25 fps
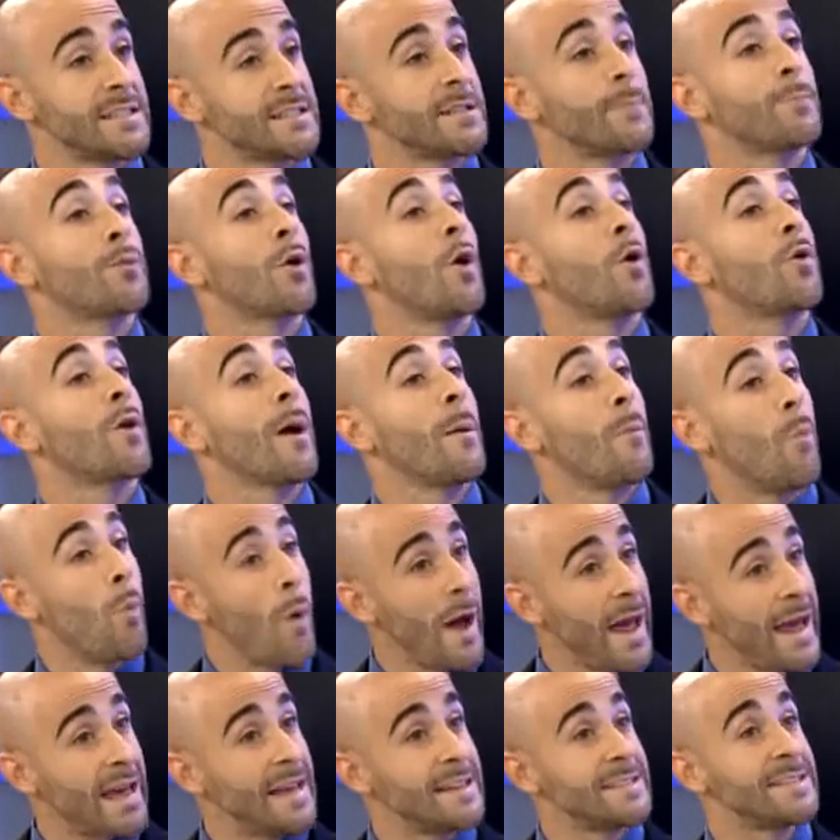is a program,
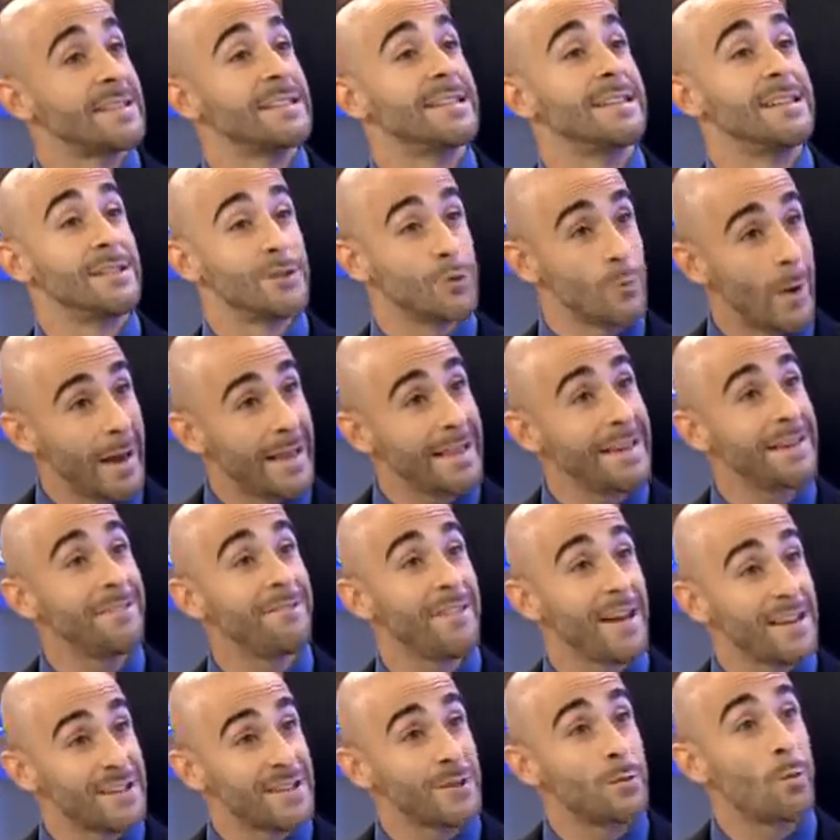Waze, is an Israeli
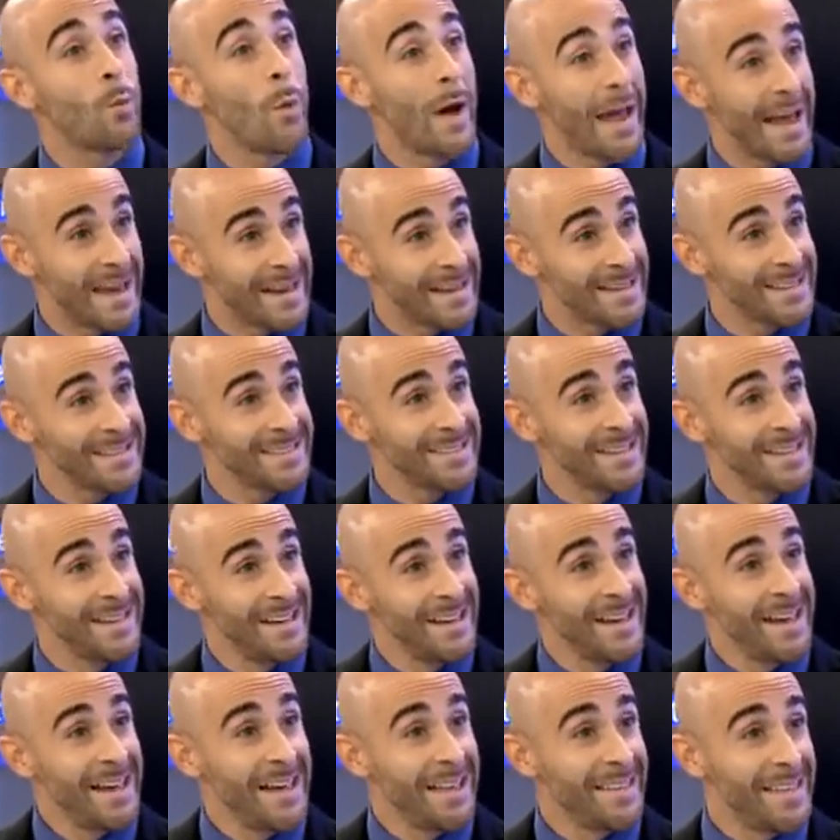invention, Waze,
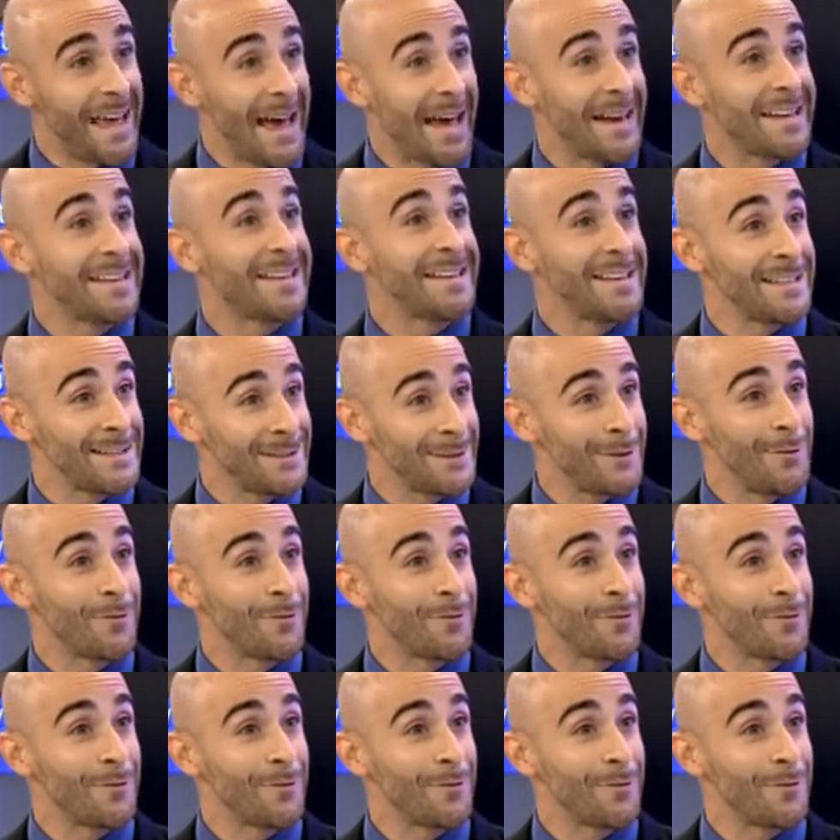that gets you